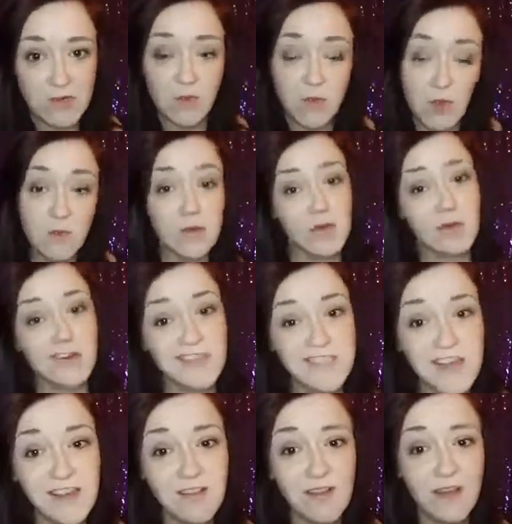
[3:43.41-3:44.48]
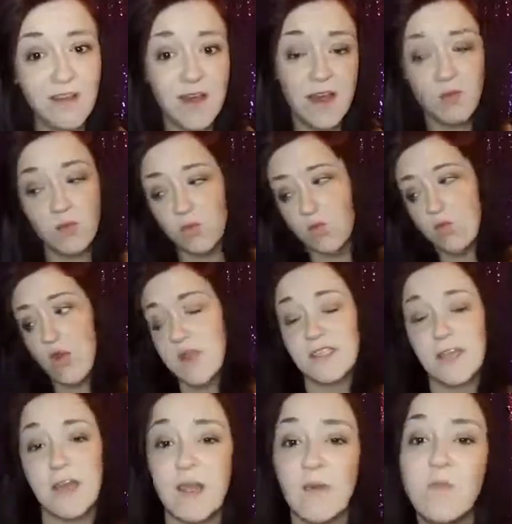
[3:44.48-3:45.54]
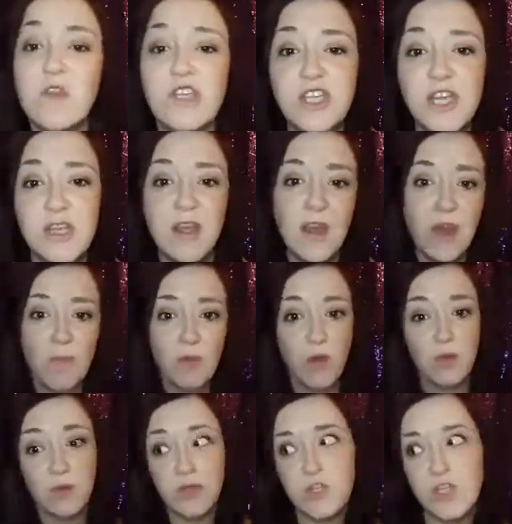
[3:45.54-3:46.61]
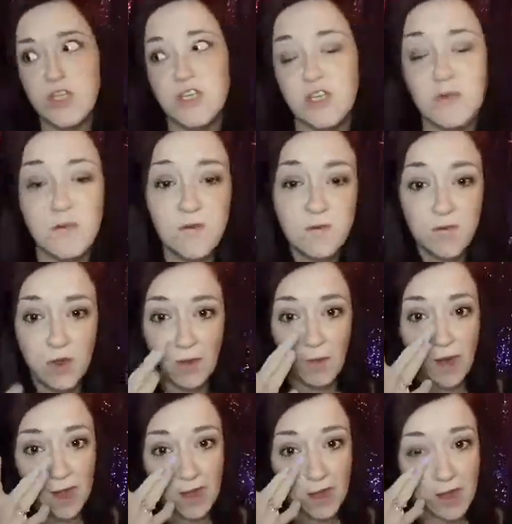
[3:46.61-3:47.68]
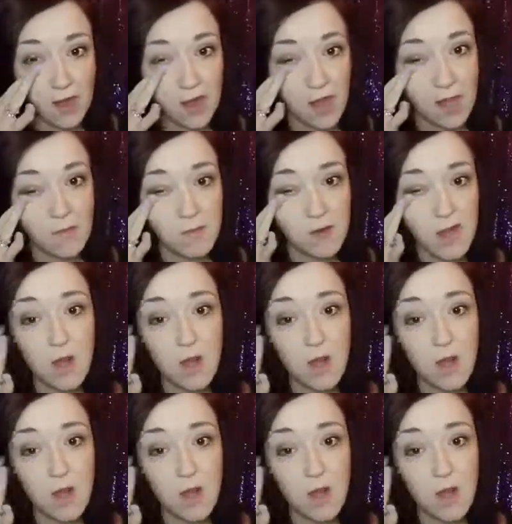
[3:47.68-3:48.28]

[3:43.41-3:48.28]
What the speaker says: What would her day look like? What time would she get up? What would she do before Brandon got up?